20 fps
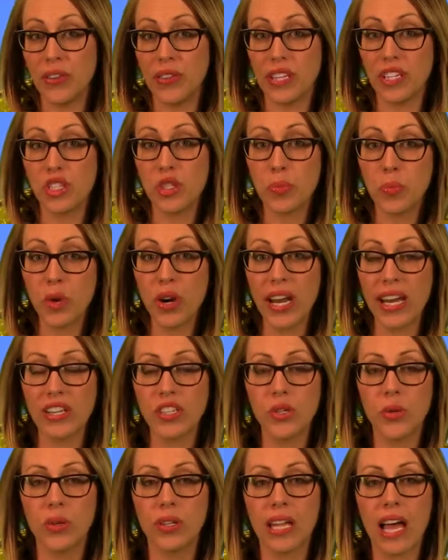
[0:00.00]
in the spring
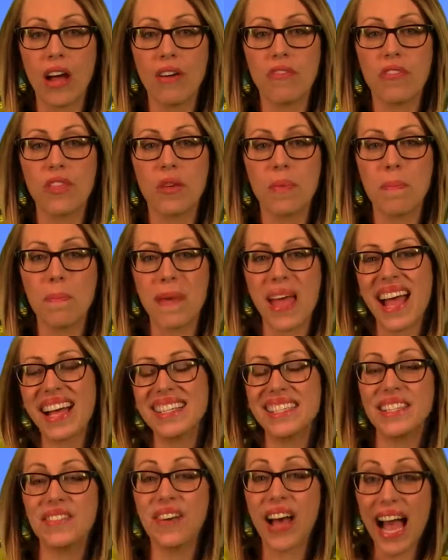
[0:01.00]
to allow for the
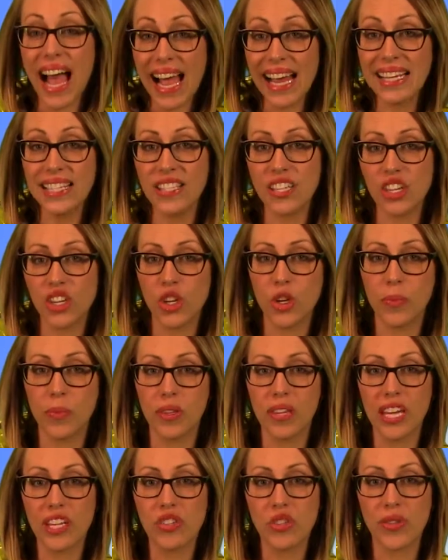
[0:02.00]
massive ice
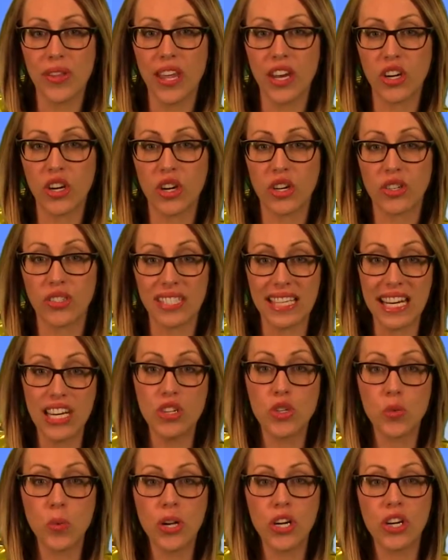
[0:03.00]
accumulation that occurs
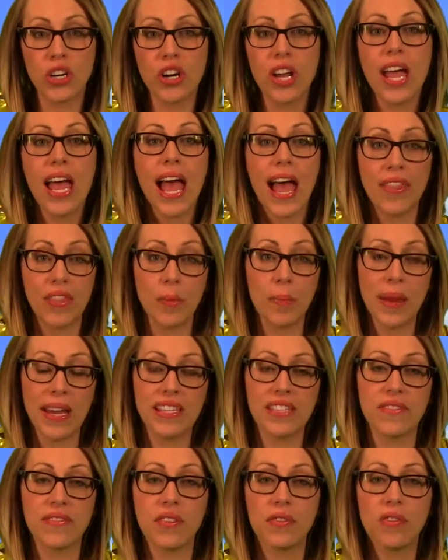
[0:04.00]
each winter at the
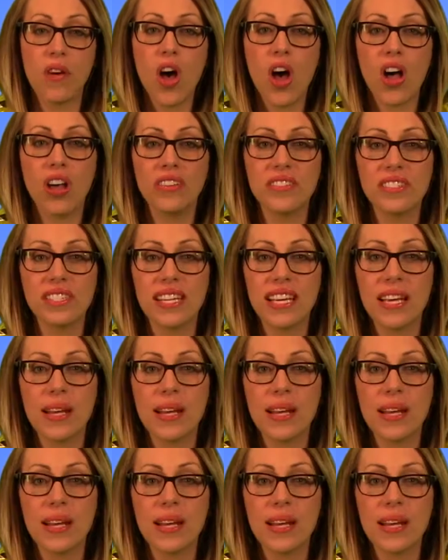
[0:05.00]
base of the falls.